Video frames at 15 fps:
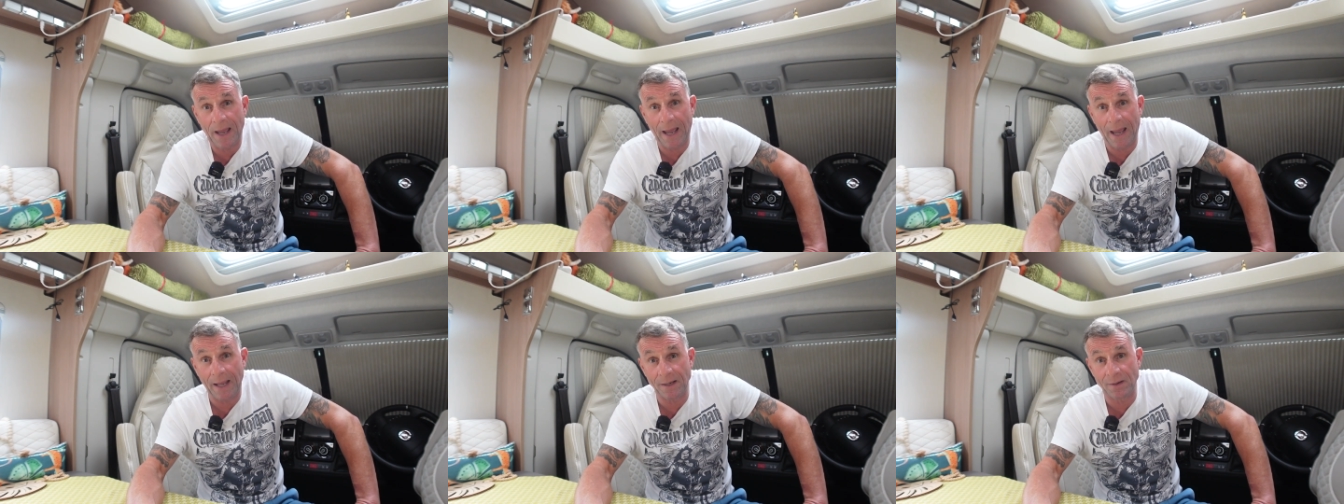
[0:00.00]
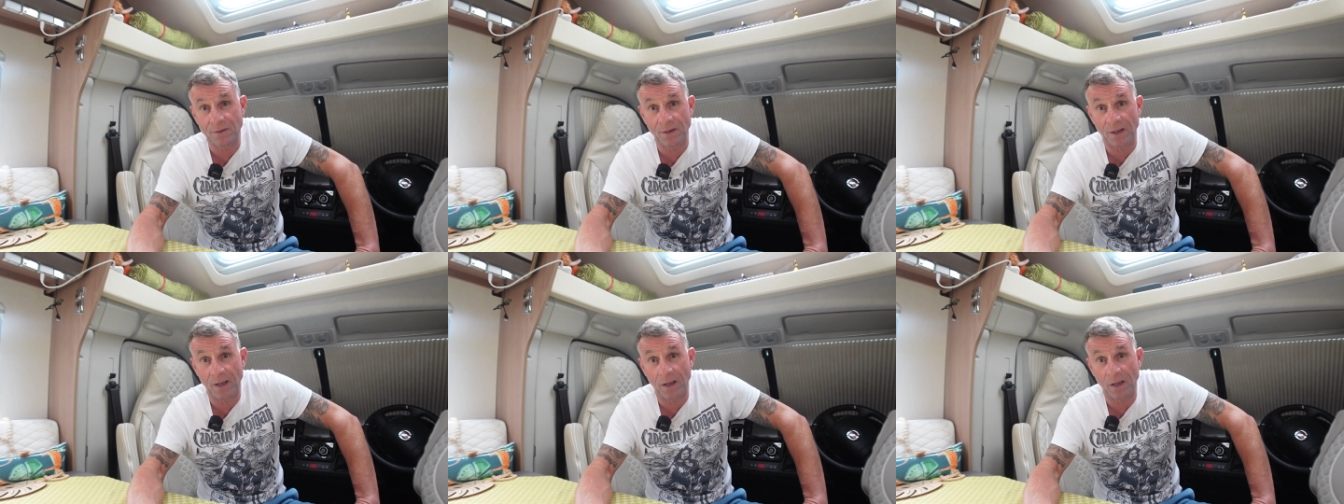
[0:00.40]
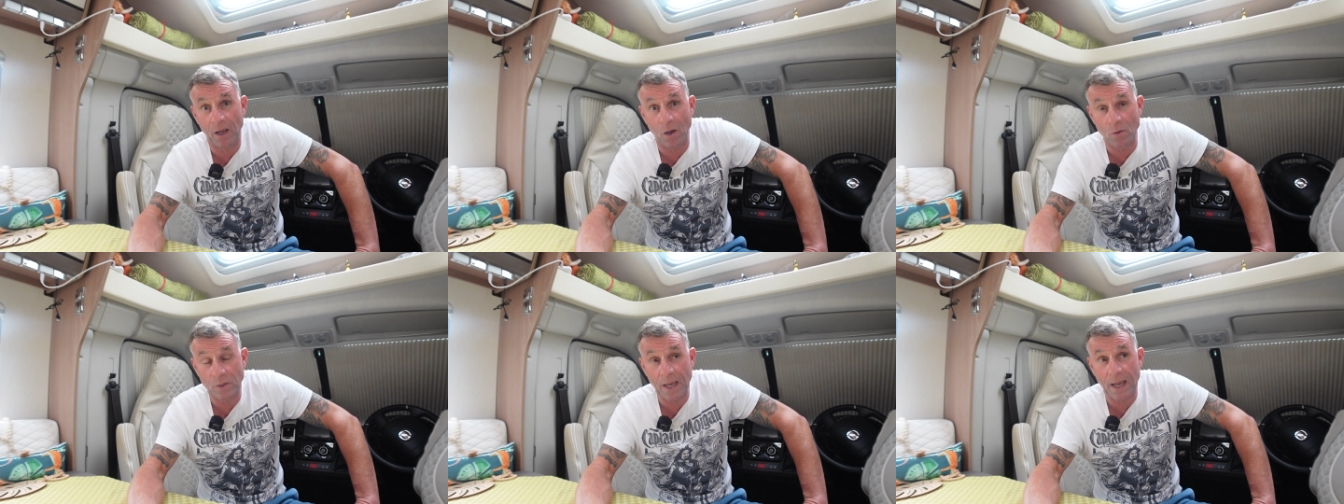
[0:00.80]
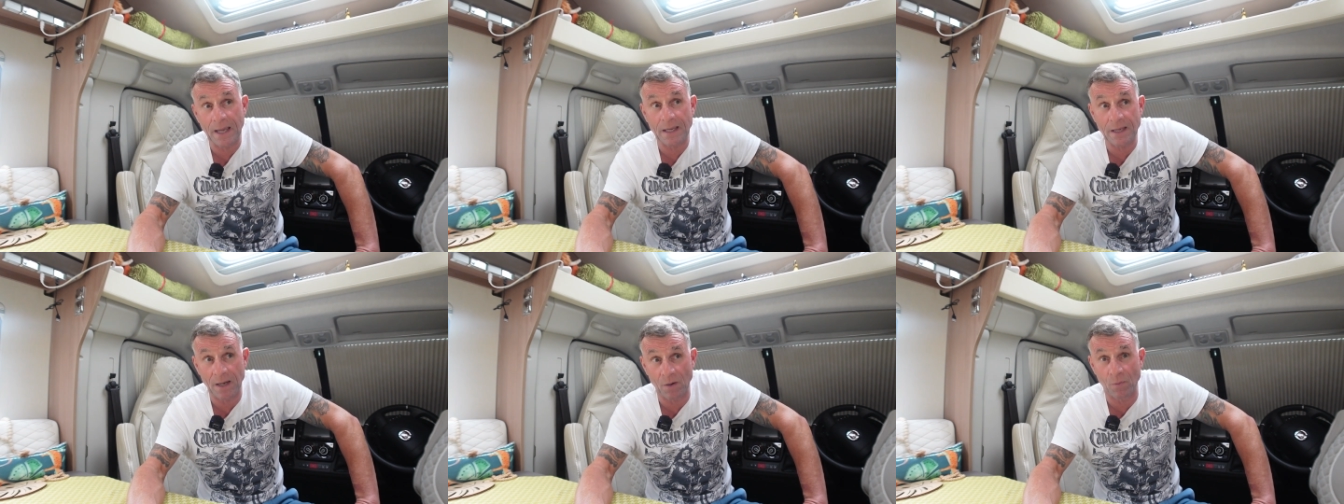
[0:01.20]
and
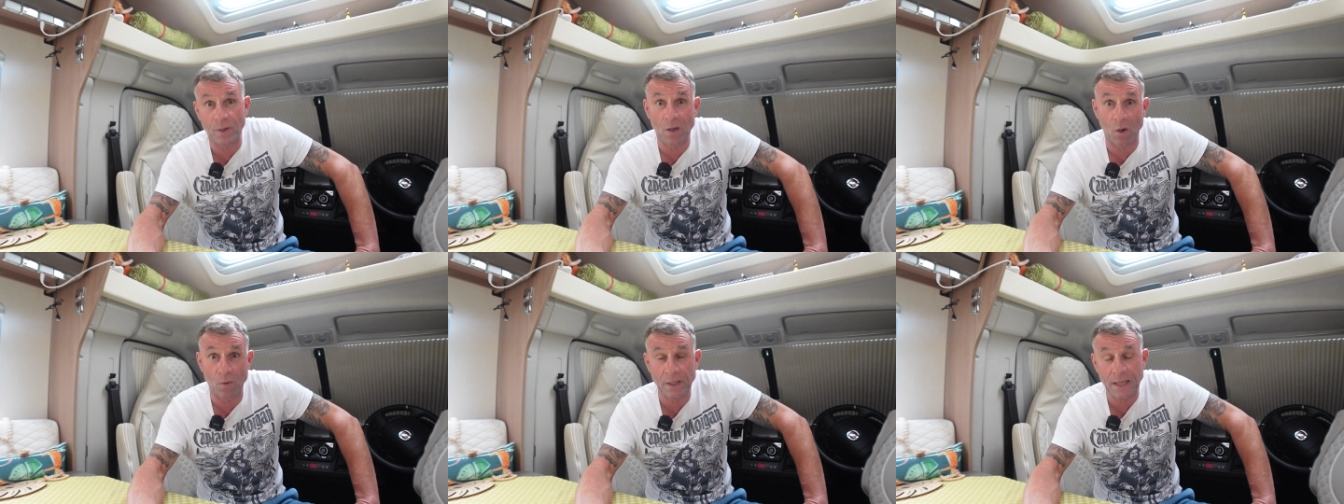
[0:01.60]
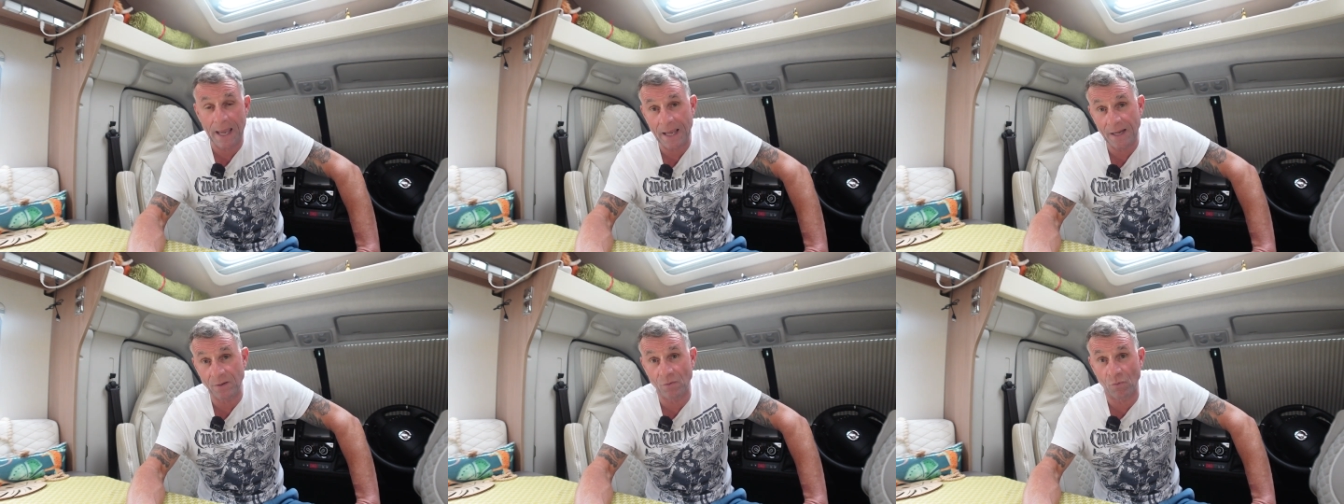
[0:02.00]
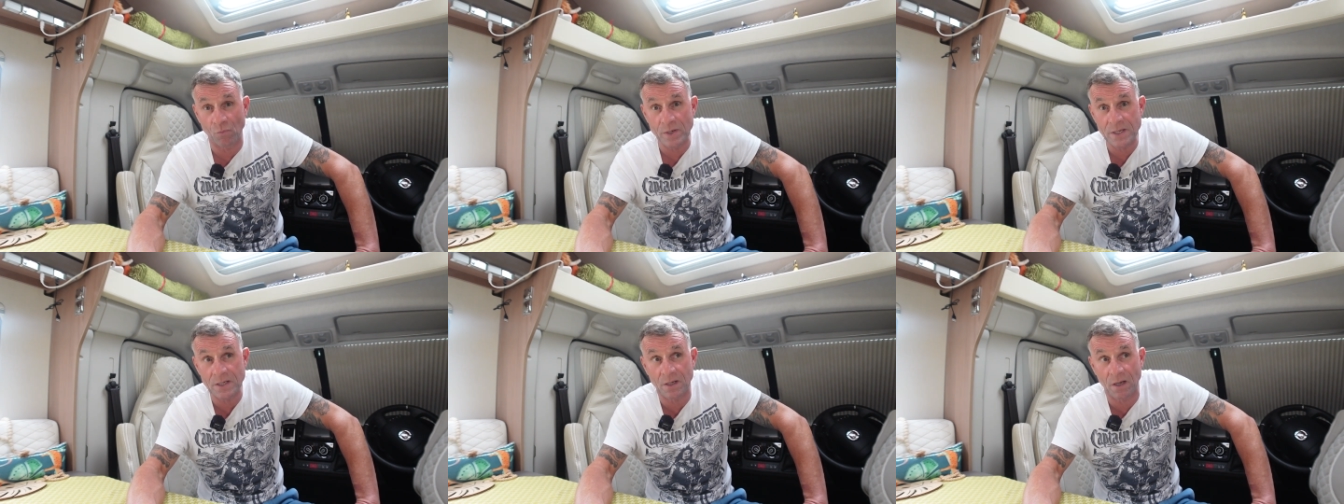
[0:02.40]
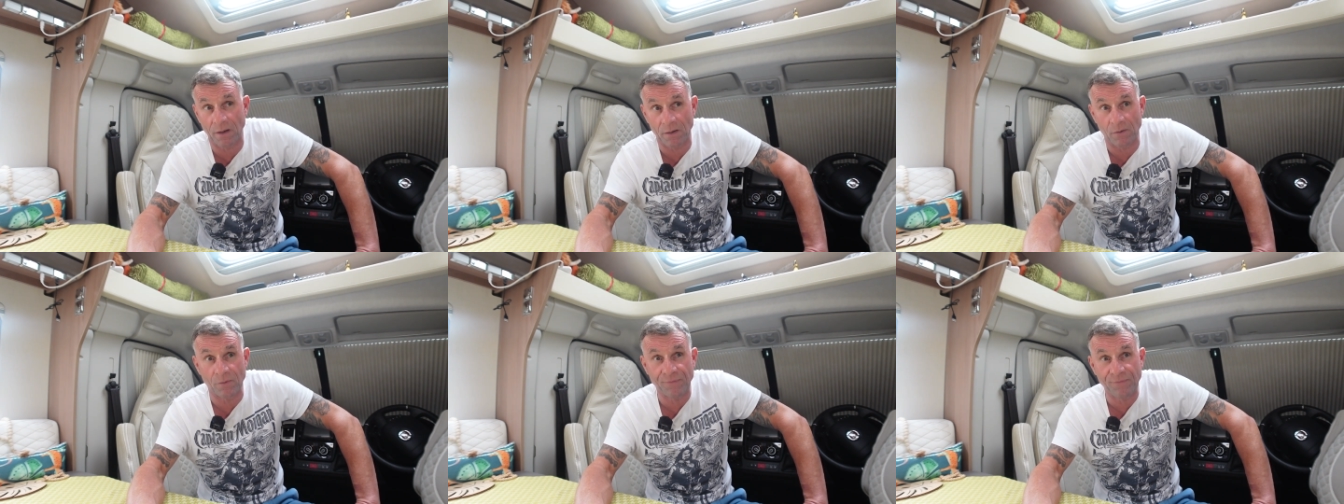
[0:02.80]
okay, here we go again,
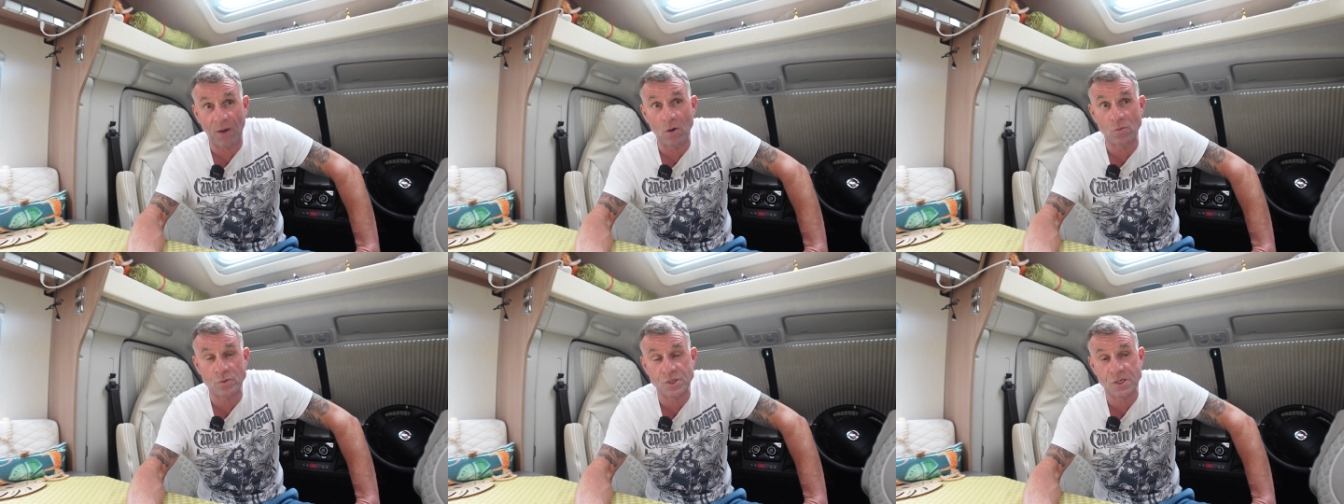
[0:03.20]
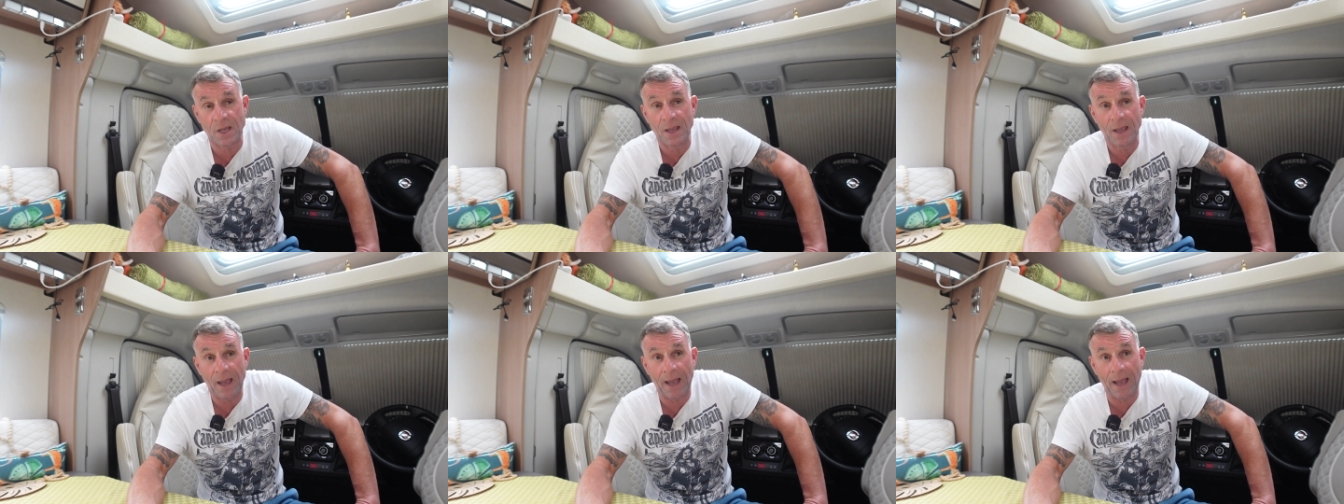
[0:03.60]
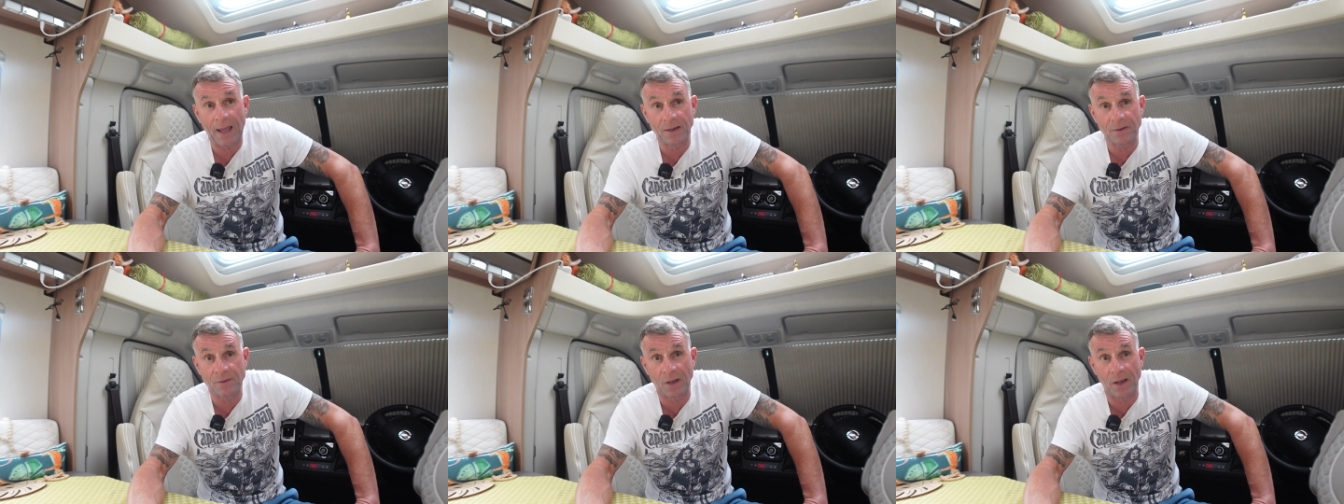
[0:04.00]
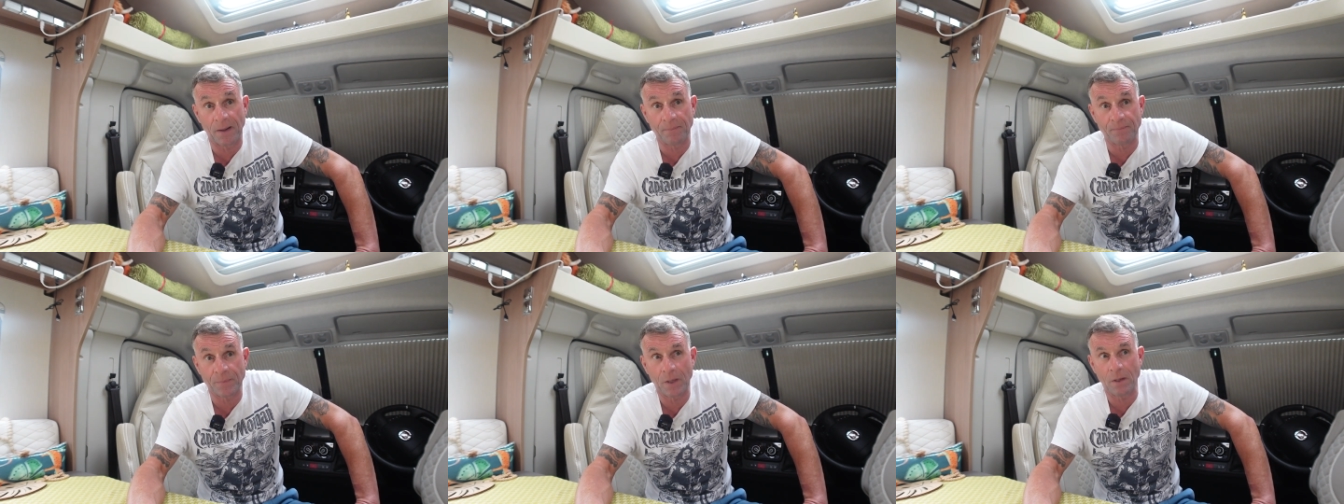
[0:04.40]
re-clear the fault, and
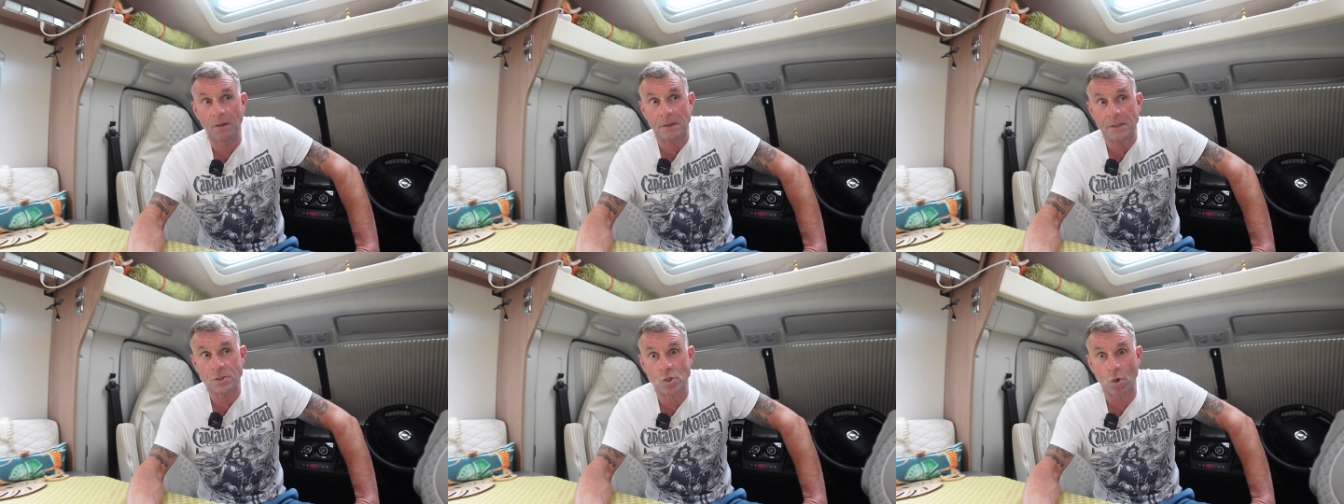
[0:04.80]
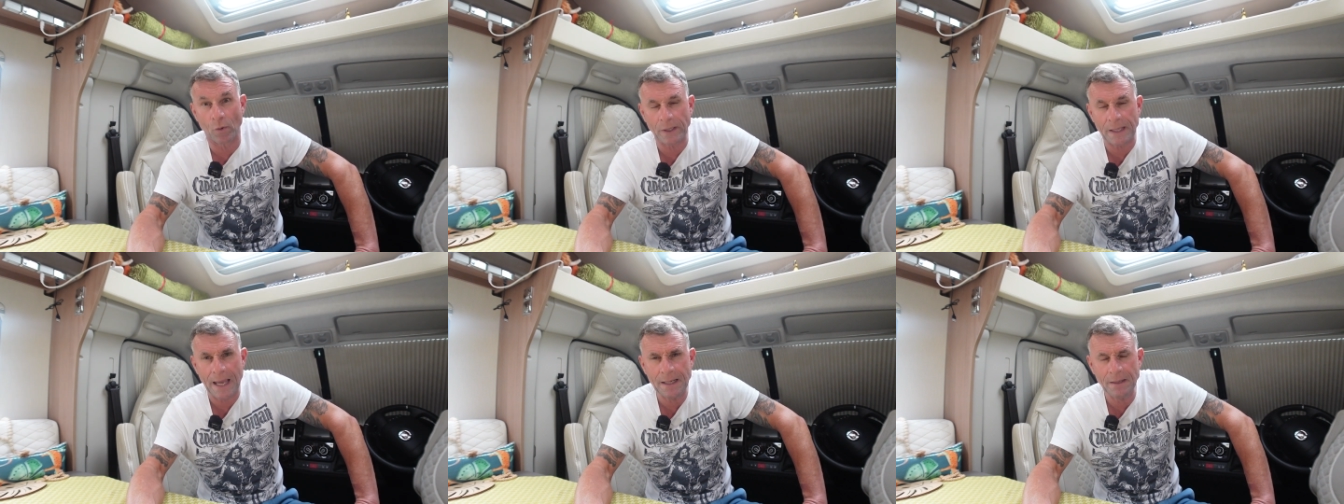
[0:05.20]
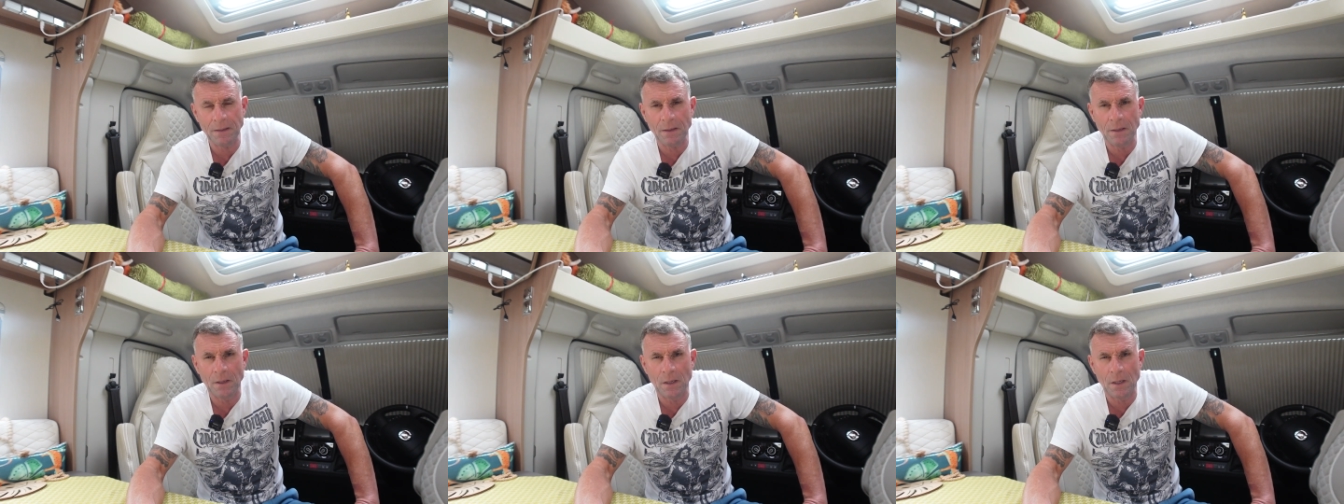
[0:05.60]
it's gone again.